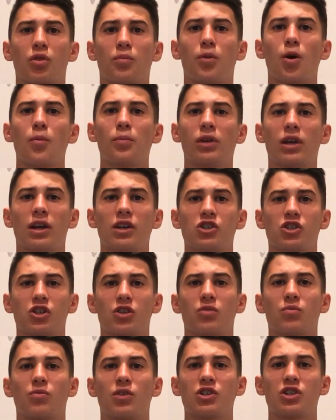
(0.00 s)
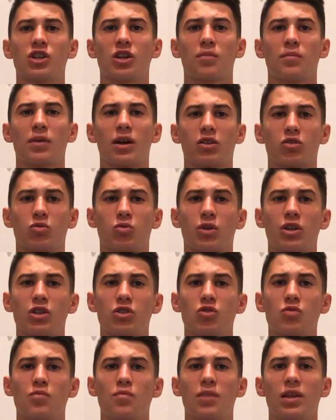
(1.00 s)
with a population reaching about
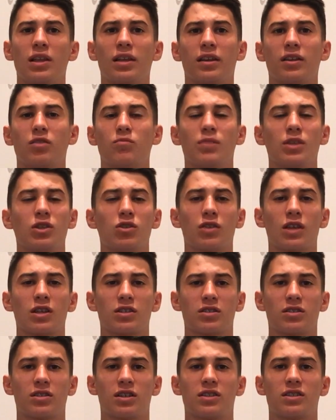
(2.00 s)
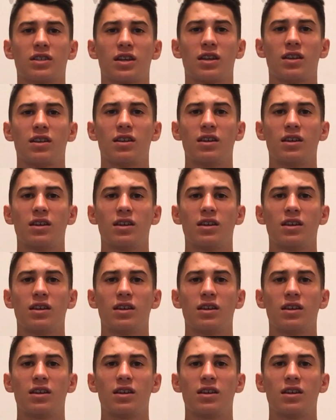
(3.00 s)
22 million in mid-2016.